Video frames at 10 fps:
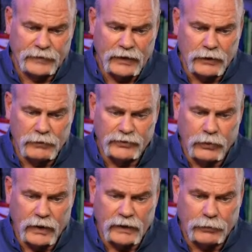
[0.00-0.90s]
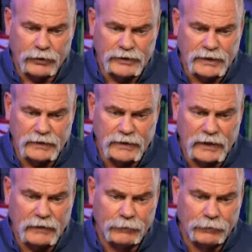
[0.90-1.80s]
Thank you, Mr. Ronnie. I appreciate
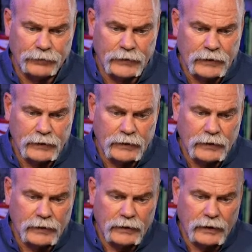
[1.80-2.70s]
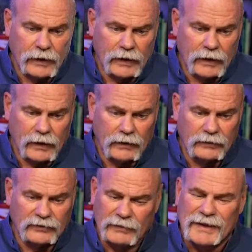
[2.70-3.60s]
that.
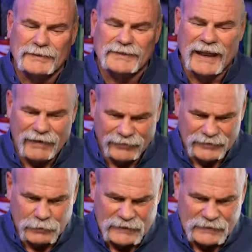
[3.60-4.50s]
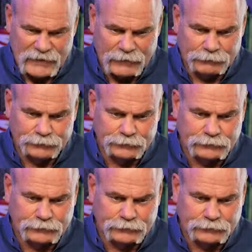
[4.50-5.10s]
Sometimes life is messed up.